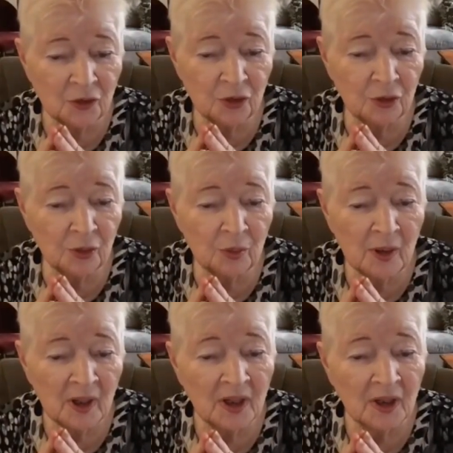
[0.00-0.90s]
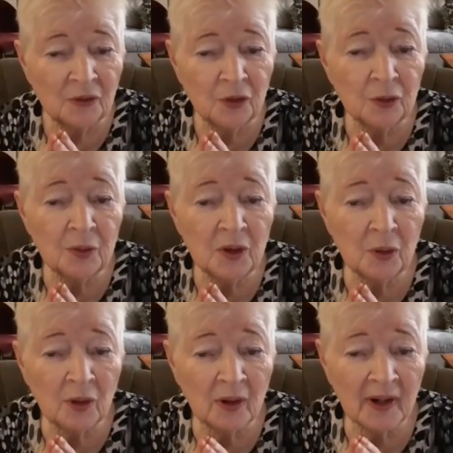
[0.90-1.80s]
to do
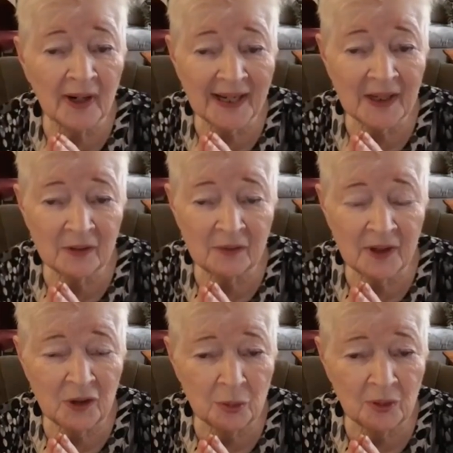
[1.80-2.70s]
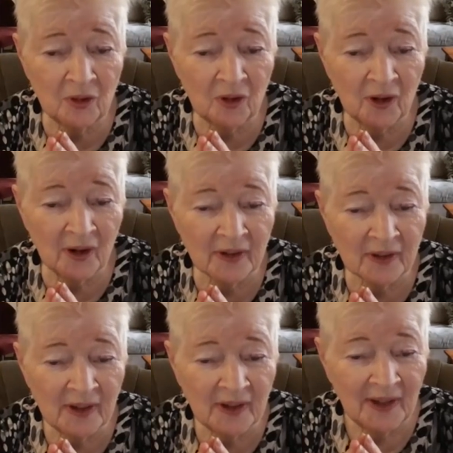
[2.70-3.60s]
your individual art.
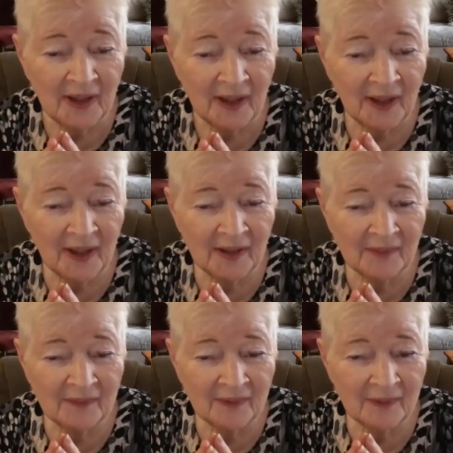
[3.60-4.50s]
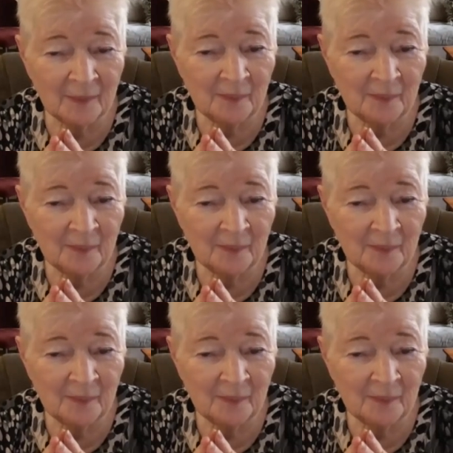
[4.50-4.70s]
And